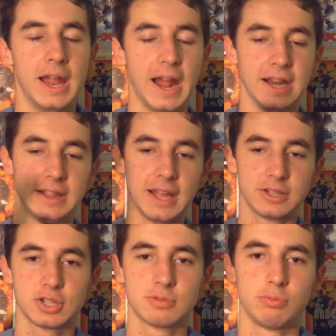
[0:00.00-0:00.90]
and that
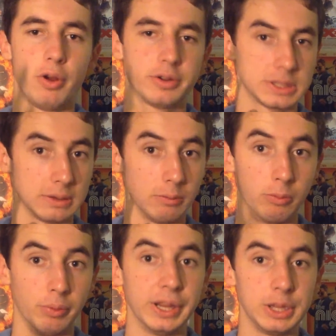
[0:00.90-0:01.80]
just works
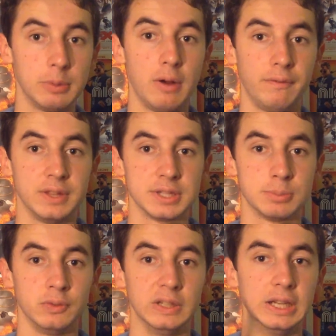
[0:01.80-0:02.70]
really well for this
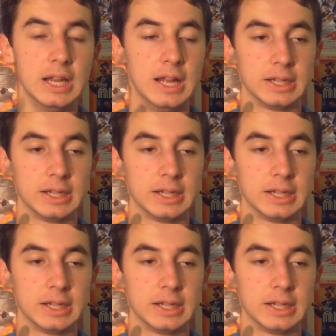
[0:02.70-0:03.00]
movie,